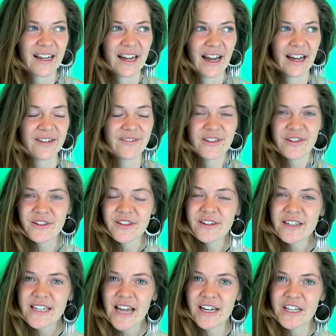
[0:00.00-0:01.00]
it was also
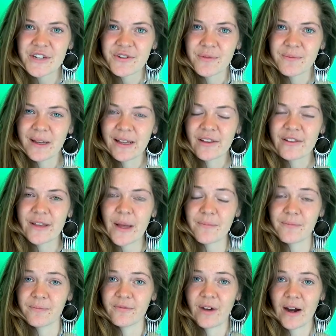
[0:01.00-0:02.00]
a challenge for me to
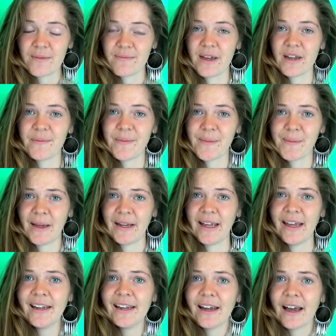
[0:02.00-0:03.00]
stop wearing makeup in my
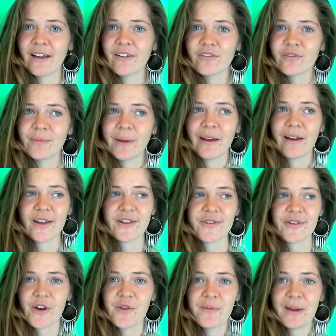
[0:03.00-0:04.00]
daily life, because
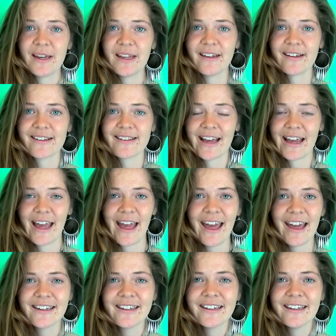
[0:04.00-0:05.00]
for so many years I
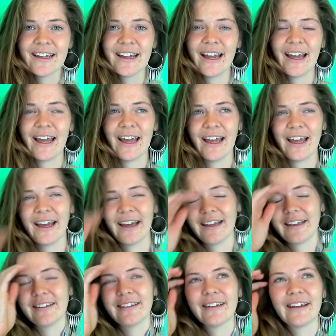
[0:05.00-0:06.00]
had,
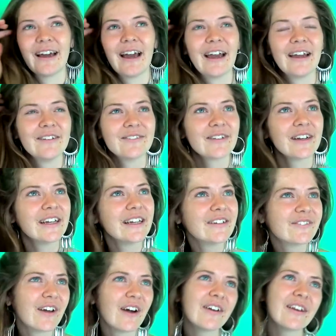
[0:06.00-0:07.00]
and I really
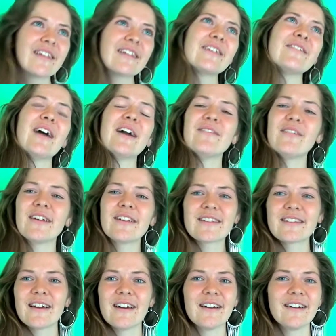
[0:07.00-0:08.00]
felt as if I
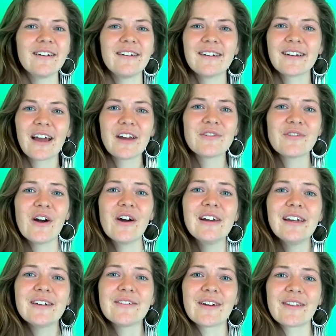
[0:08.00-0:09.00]
was kind of
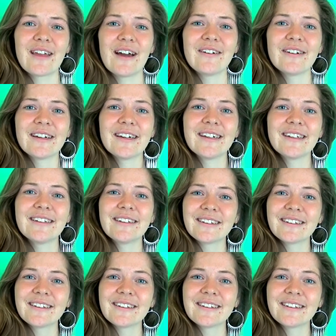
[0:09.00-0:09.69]
ugly without it.